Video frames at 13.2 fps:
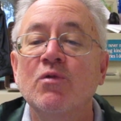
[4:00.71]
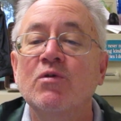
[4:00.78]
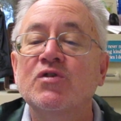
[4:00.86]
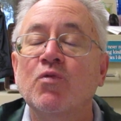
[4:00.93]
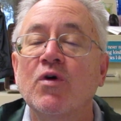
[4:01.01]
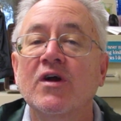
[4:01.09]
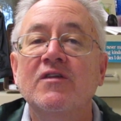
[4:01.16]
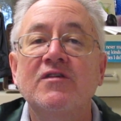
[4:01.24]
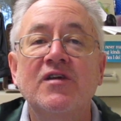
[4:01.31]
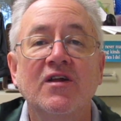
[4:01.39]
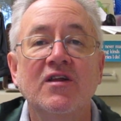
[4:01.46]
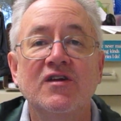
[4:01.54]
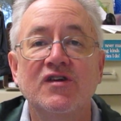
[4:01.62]
which worked
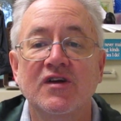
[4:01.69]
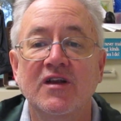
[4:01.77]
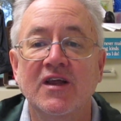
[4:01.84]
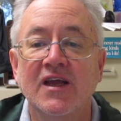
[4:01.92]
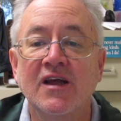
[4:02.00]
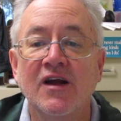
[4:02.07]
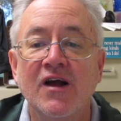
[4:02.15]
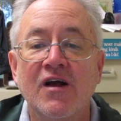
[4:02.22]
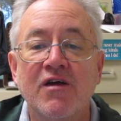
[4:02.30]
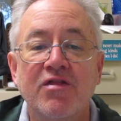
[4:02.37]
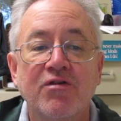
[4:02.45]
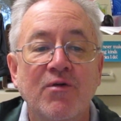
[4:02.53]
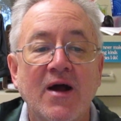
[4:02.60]
diligently
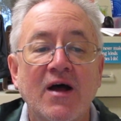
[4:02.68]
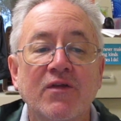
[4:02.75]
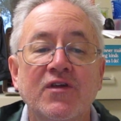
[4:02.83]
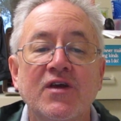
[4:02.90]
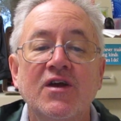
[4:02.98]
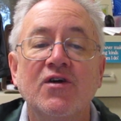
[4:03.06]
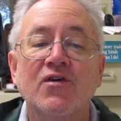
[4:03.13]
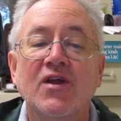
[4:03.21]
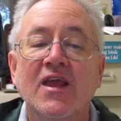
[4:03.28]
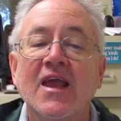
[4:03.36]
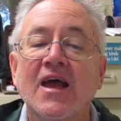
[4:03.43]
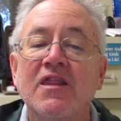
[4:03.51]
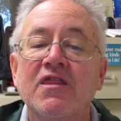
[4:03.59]
throughout the year to
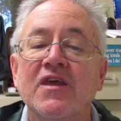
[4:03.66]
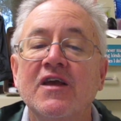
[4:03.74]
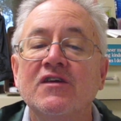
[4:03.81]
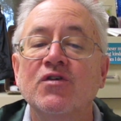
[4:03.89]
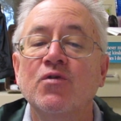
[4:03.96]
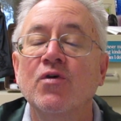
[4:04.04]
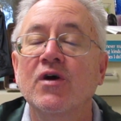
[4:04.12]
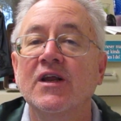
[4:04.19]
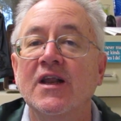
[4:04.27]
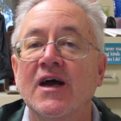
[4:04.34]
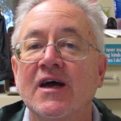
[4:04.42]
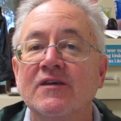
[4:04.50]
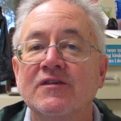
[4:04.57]
get things
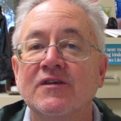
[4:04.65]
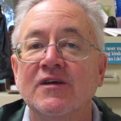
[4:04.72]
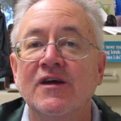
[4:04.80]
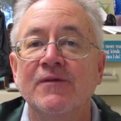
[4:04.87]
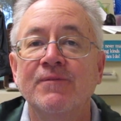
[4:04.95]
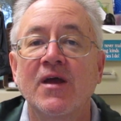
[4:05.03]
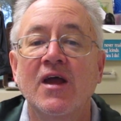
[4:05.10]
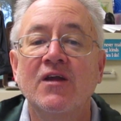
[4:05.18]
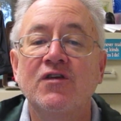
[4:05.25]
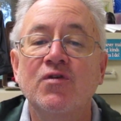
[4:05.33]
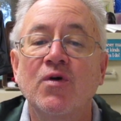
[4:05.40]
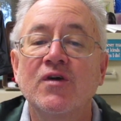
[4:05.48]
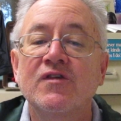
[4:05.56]
organized, and
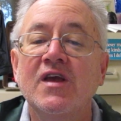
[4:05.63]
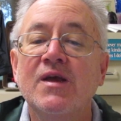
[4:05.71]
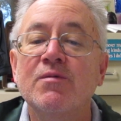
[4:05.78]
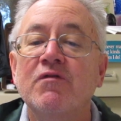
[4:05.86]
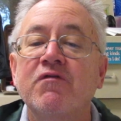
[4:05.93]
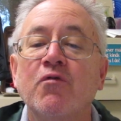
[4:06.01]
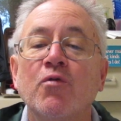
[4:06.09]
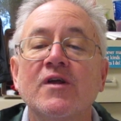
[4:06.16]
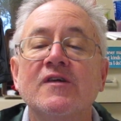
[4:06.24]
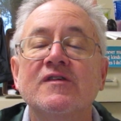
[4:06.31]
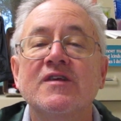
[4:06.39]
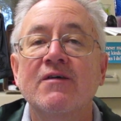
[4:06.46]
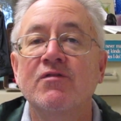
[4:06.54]
to our team of
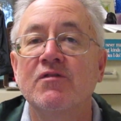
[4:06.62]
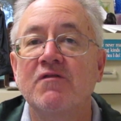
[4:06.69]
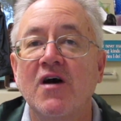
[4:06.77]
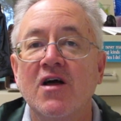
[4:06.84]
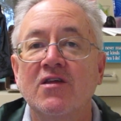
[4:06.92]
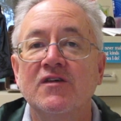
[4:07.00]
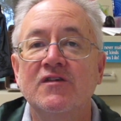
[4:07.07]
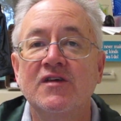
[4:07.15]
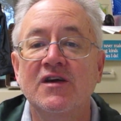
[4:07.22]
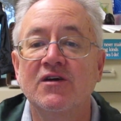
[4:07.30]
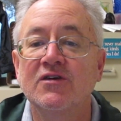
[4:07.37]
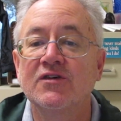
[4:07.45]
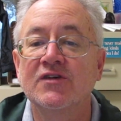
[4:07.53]
47
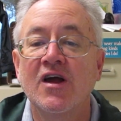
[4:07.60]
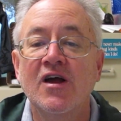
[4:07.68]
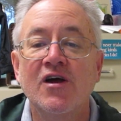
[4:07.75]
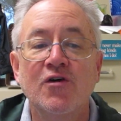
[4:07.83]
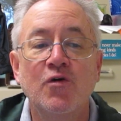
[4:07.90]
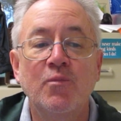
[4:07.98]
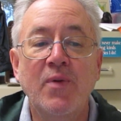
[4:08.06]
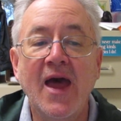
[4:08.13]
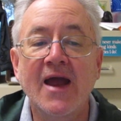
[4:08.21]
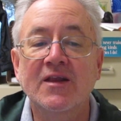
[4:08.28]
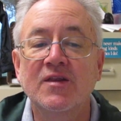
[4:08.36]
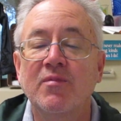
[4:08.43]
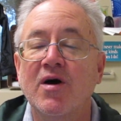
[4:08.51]
volunteers who
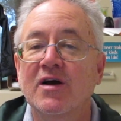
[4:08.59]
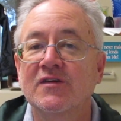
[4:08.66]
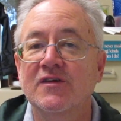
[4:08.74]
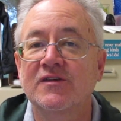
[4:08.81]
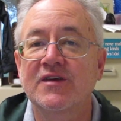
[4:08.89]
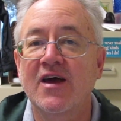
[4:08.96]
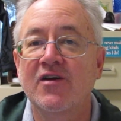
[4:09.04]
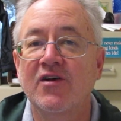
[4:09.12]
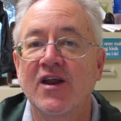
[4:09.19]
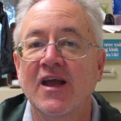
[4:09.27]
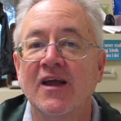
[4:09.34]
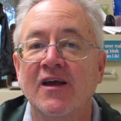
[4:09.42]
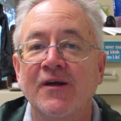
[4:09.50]
packed the boxes
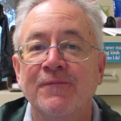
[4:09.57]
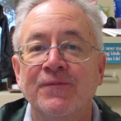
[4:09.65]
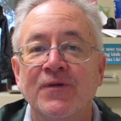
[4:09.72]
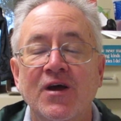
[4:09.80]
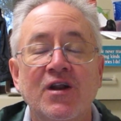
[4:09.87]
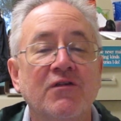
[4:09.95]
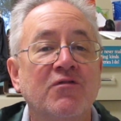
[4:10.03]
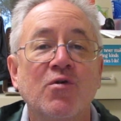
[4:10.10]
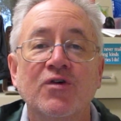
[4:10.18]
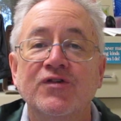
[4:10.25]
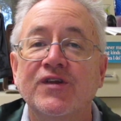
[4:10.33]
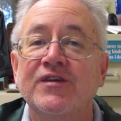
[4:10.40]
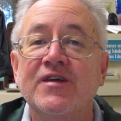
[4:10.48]
Saturday, and of
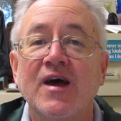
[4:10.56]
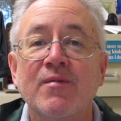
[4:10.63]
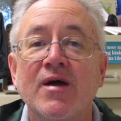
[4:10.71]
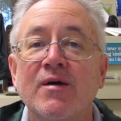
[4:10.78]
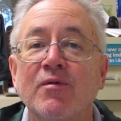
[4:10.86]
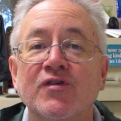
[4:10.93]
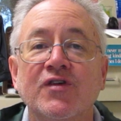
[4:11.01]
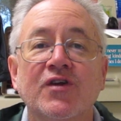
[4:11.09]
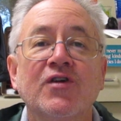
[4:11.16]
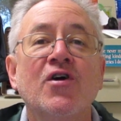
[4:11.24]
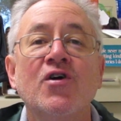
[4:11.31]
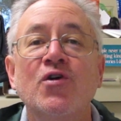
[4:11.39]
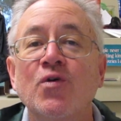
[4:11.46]
course to Deb
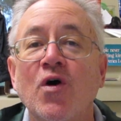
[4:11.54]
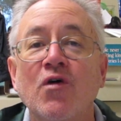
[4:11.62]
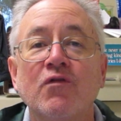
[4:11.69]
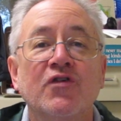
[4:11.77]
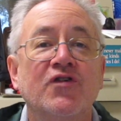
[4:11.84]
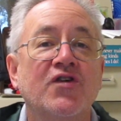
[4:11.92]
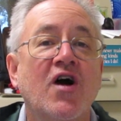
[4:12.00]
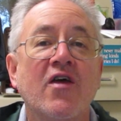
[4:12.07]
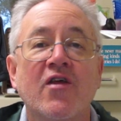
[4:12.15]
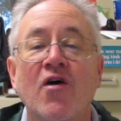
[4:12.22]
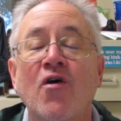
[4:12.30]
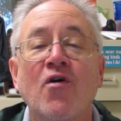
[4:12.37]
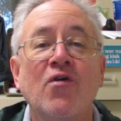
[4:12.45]
Emerson, who oversaw
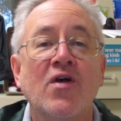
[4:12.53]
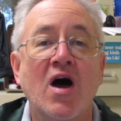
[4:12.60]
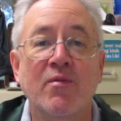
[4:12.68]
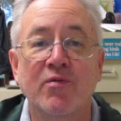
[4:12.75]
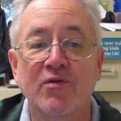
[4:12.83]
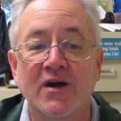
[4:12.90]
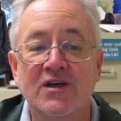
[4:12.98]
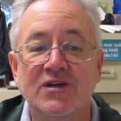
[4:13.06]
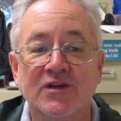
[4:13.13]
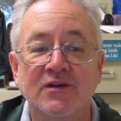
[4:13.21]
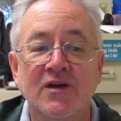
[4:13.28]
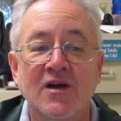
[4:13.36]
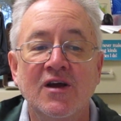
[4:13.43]
the whole
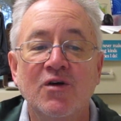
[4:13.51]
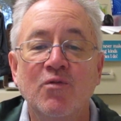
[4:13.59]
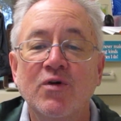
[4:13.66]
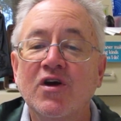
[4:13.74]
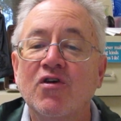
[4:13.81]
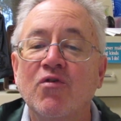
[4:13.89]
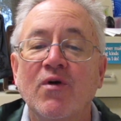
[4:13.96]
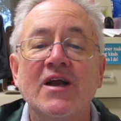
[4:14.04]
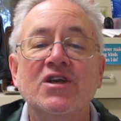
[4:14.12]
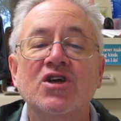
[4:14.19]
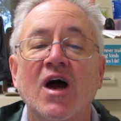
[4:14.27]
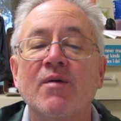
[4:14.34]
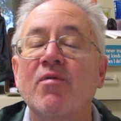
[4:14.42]
operation. What a
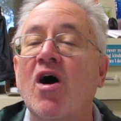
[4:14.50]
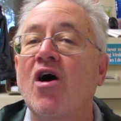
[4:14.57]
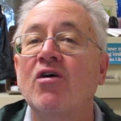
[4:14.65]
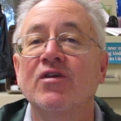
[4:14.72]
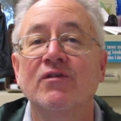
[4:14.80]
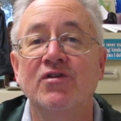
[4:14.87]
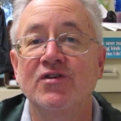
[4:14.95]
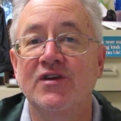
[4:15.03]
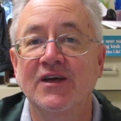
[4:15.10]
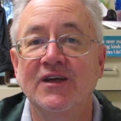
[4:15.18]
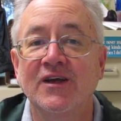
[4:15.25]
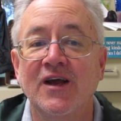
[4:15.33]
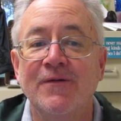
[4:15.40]
great job all of you
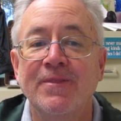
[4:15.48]
did.